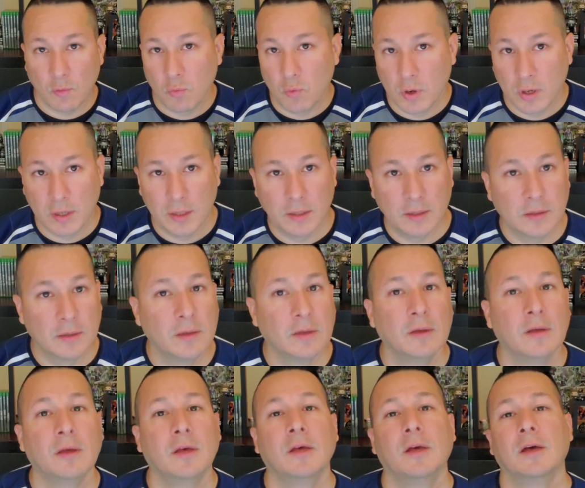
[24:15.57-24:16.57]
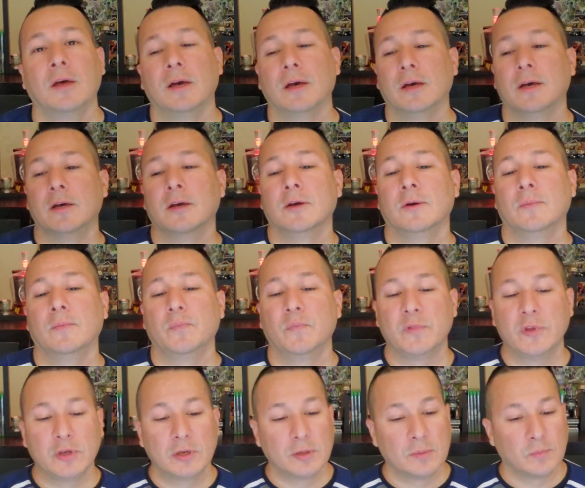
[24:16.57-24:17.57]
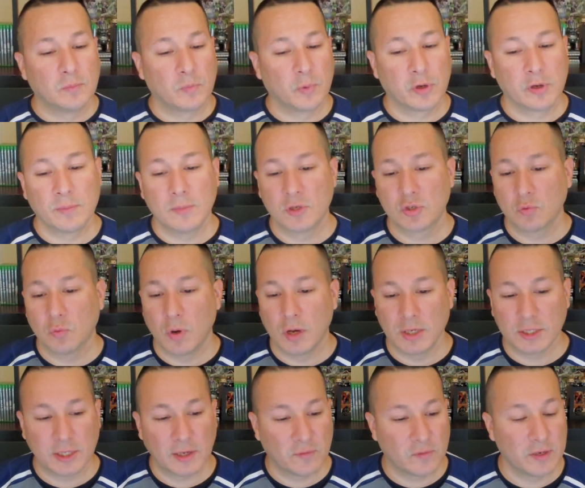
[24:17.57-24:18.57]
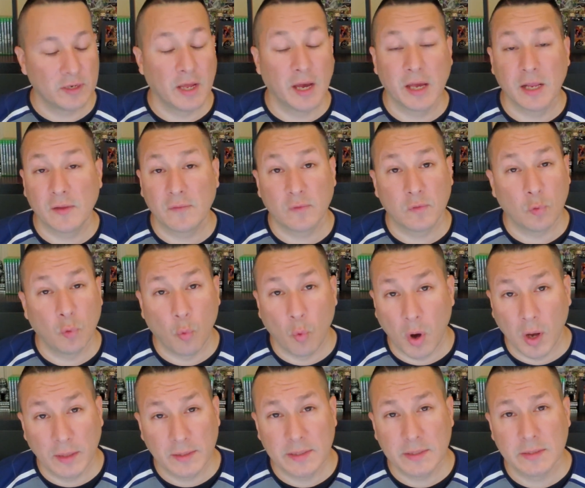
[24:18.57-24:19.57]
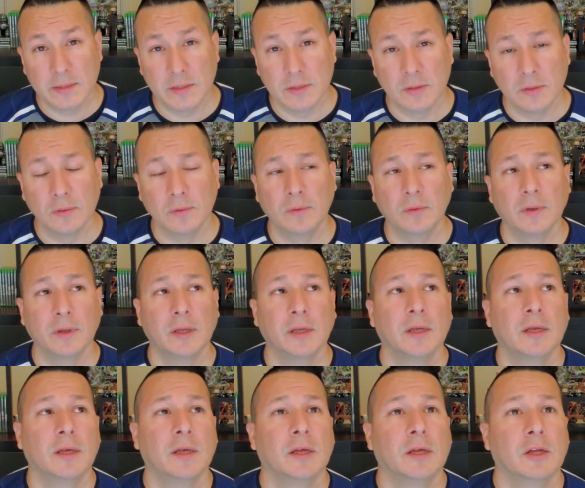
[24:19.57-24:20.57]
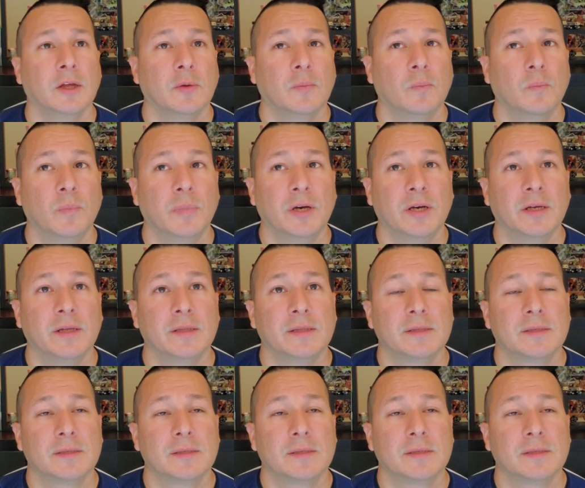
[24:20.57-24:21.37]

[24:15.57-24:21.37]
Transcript: pack 2 sets of OCP tops and OCP bottoms and multiple sets